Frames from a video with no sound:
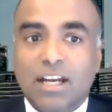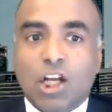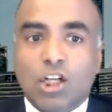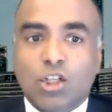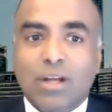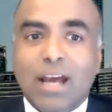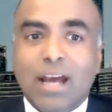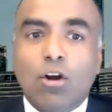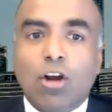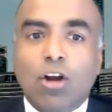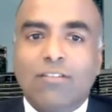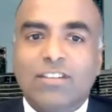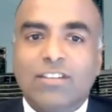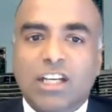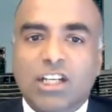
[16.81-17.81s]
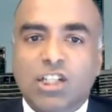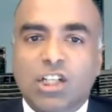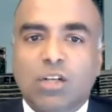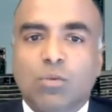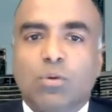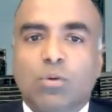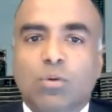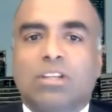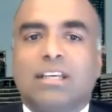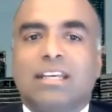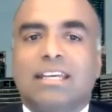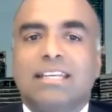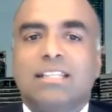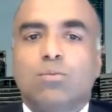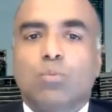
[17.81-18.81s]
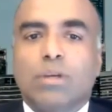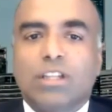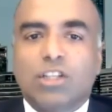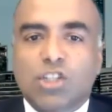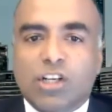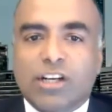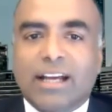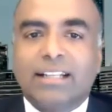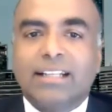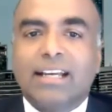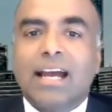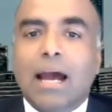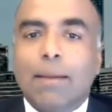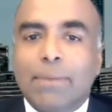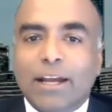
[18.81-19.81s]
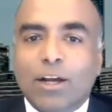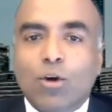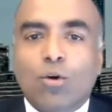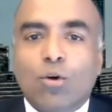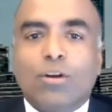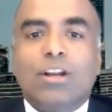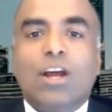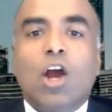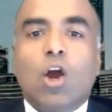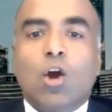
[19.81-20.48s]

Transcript: Today, our conversation is with Sheyantha Abeykoon,